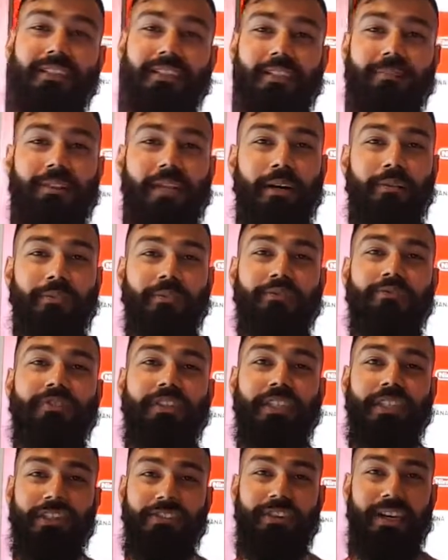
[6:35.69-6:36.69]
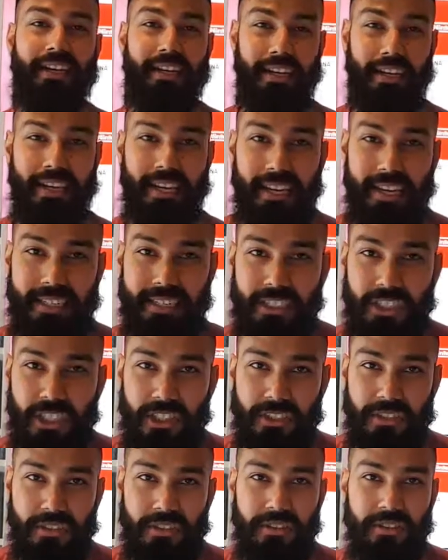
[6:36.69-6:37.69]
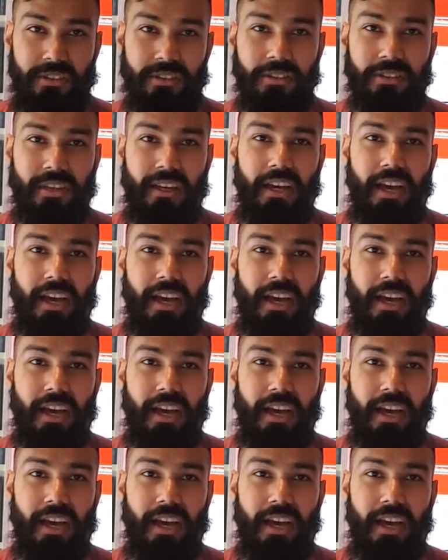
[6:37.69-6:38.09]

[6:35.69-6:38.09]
something that was recreated again just to